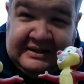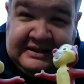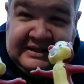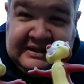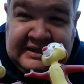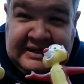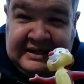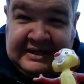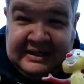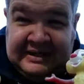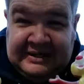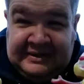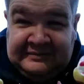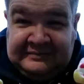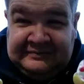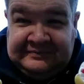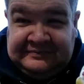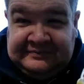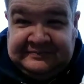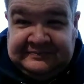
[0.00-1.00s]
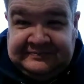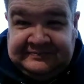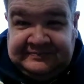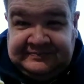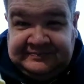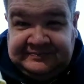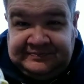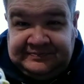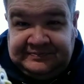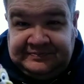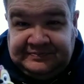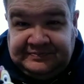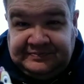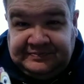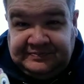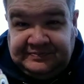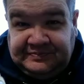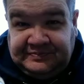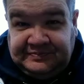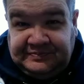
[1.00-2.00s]

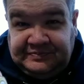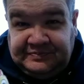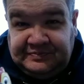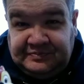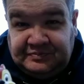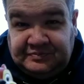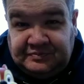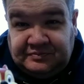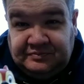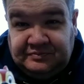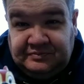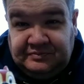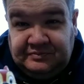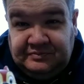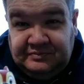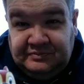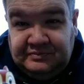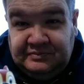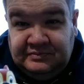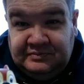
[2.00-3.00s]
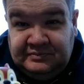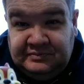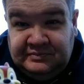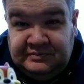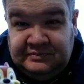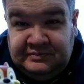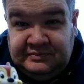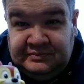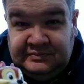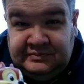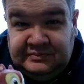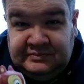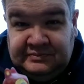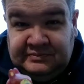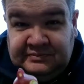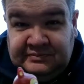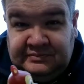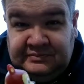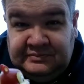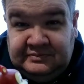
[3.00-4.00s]

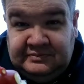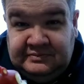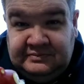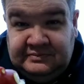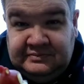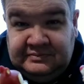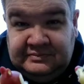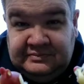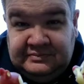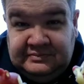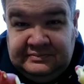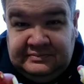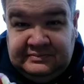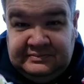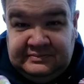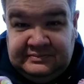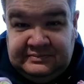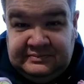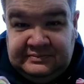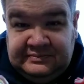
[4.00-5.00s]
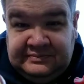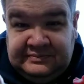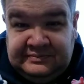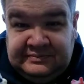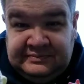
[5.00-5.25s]
No one is speaking in this clip.